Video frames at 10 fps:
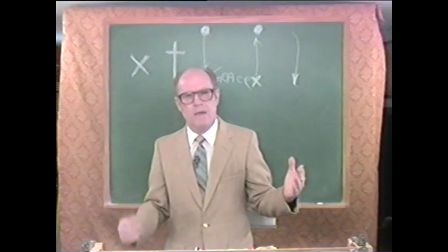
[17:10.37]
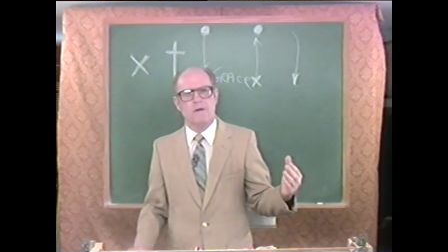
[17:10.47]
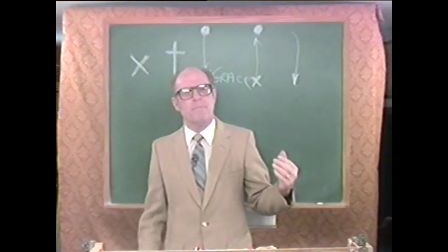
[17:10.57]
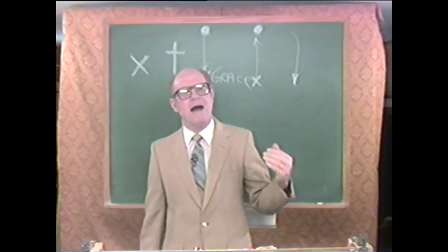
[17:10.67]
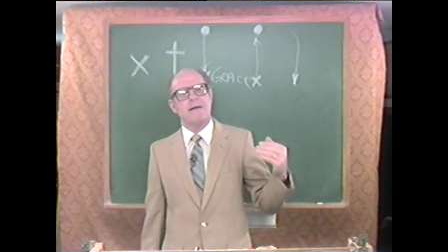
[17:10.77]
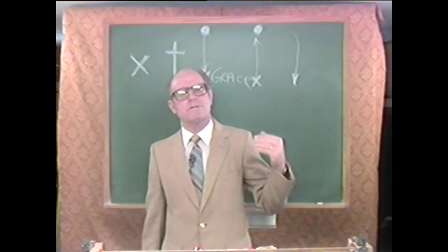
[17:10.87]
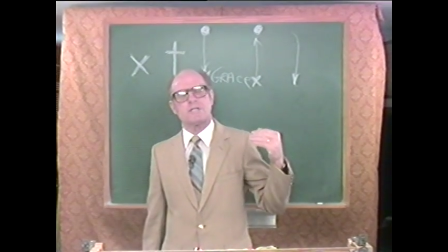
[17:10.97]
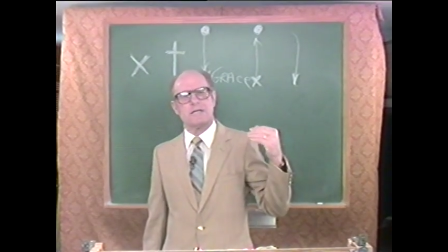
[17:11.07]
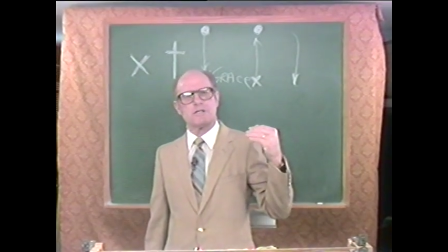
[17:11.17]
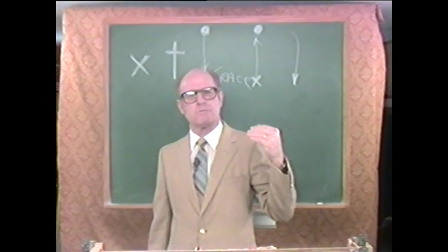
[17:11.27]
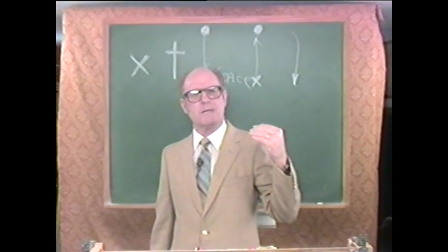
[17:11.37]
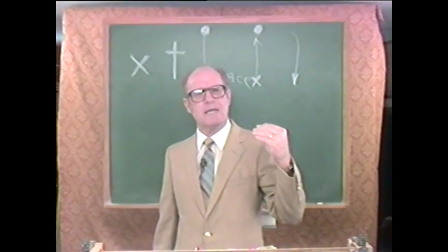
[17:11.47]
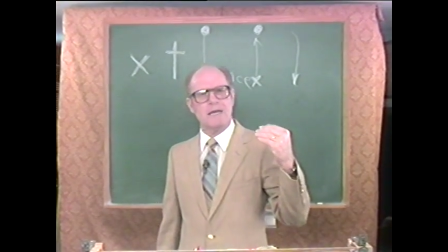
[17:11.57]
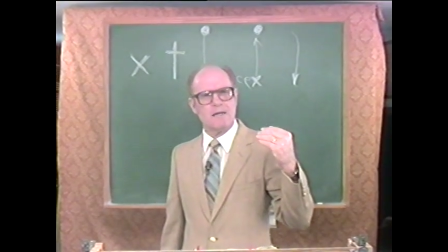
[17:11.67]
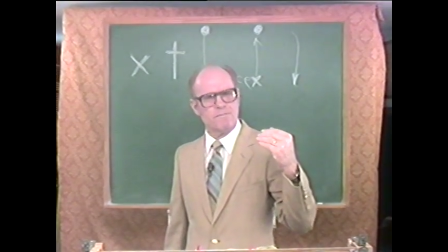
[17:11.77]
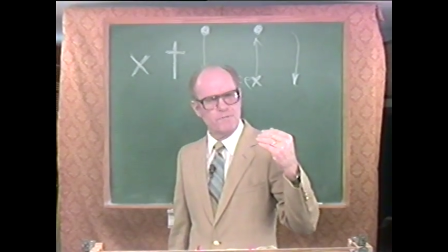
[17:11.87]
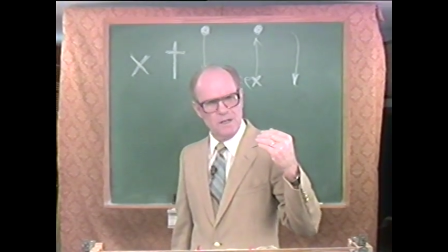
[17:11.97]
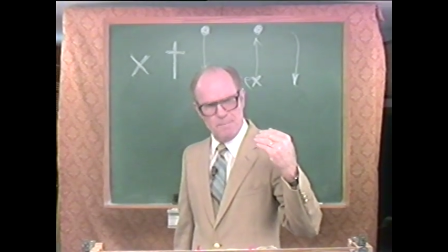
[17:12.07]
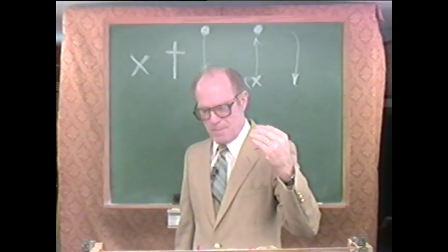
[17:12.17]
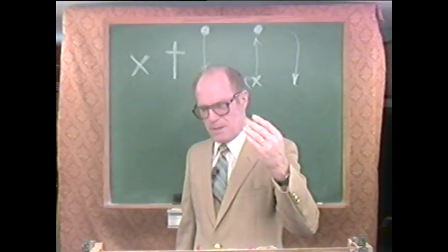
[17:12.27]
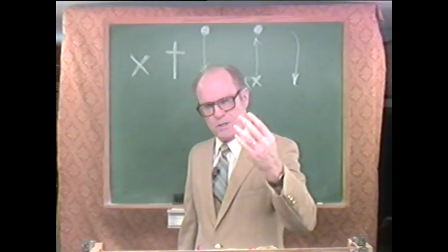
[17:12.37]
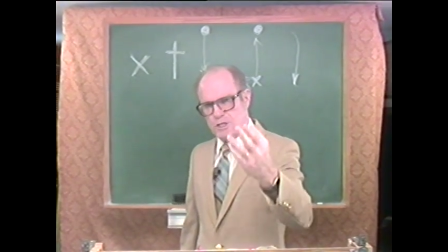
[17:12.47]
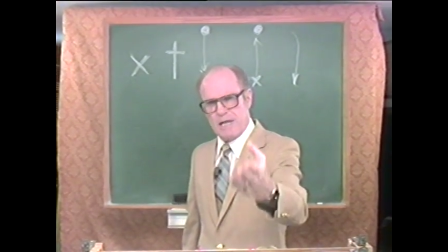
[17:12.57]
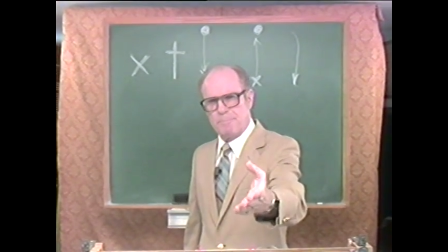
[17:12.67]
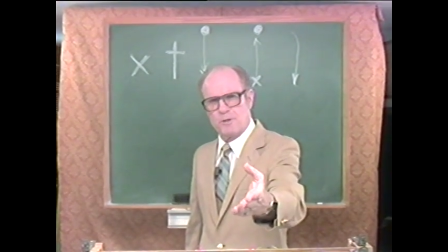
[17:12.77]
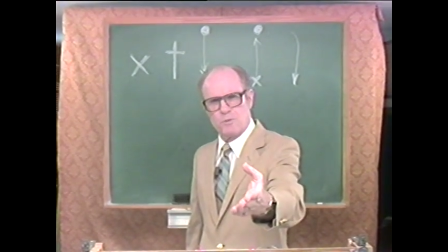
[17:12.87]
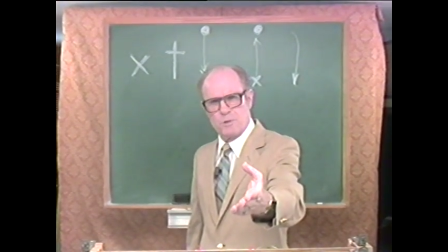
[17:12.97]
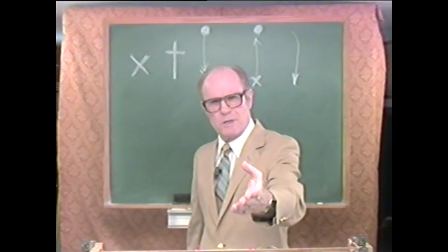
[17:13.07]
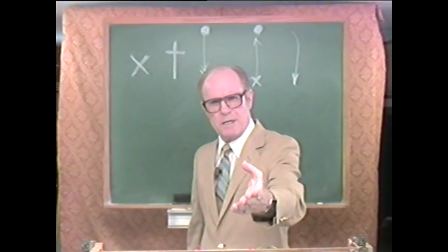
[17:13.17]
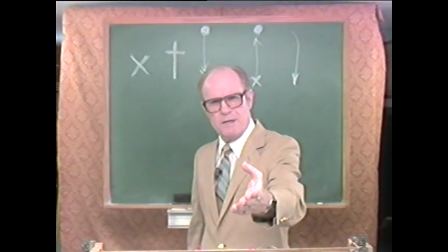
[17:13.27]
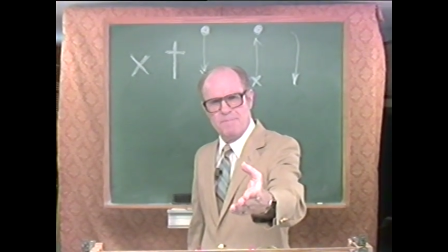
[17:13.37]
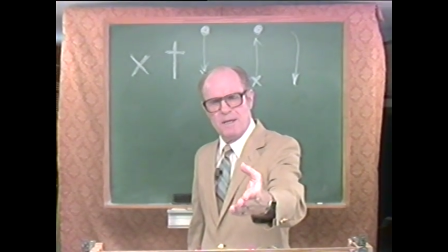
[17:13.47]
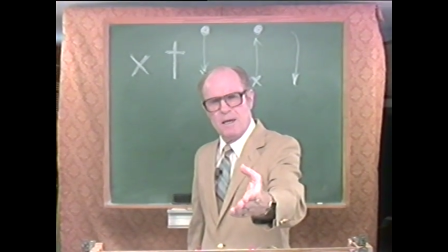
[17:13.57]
The Bible tells me in Philippians chapter 3